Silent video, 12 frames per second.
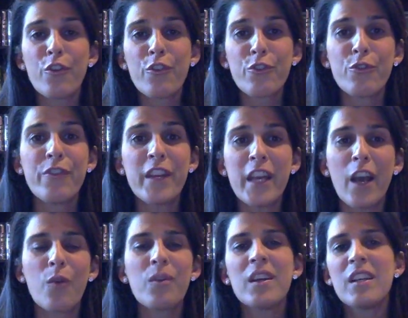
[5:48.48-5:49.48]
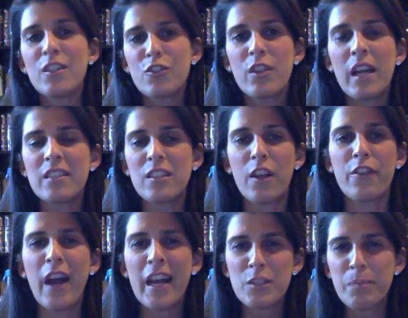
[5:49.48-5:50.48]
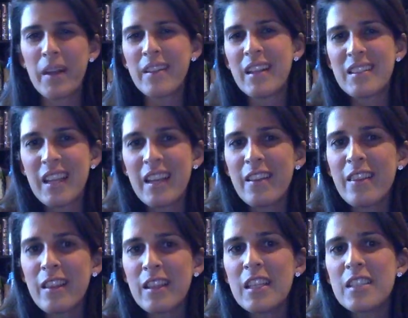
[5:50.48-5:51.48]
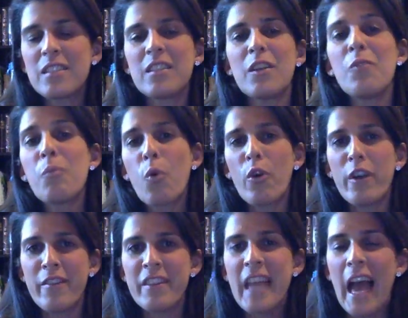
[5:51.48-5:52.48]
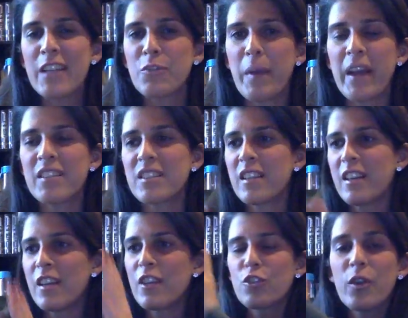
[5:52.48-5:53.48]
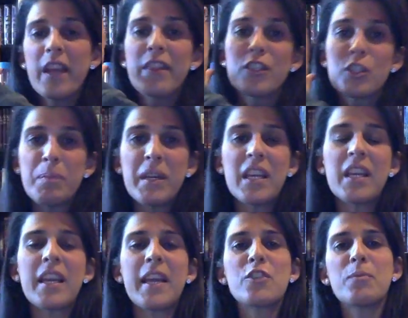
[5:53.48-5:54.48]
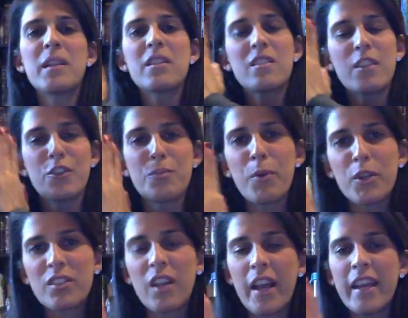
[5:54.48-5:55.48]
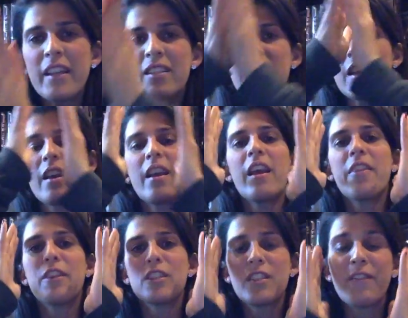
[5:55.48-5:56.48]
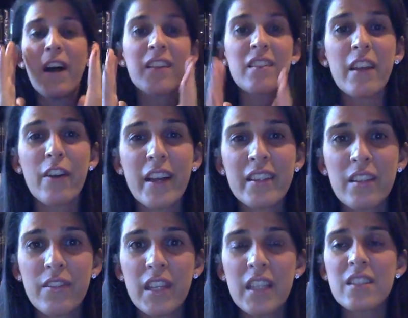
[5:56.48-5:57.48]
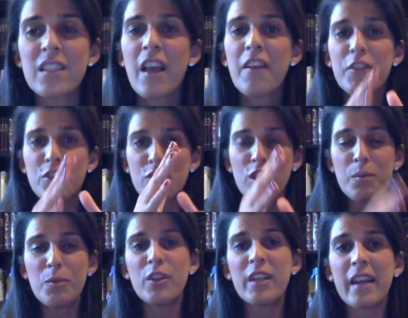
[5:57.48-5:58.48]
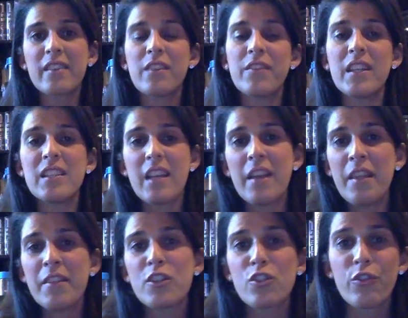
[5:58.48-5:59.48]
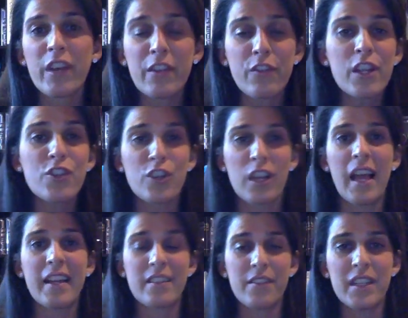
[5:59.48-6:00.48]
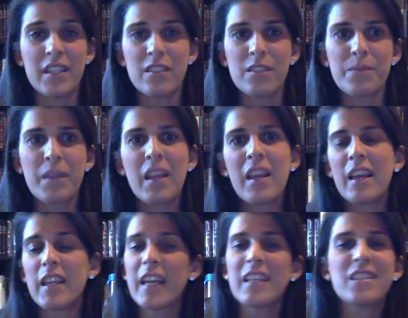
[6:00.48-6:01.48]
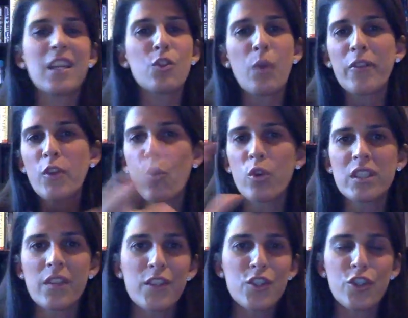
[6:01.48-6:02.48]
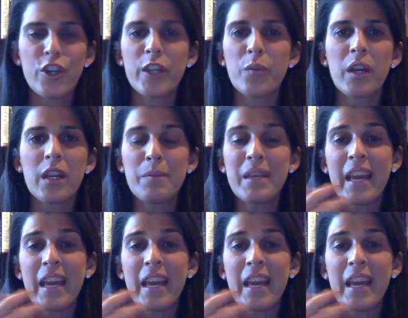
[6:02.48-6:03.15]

through video. So that's another aspect. That's like the least important of the aspects. So again, there's speaking engagements, there's book signings, there's the volunteer activities, there's the community activities, and then there's the recreational activities. And like I said, throughout the course of this journey, we're going to be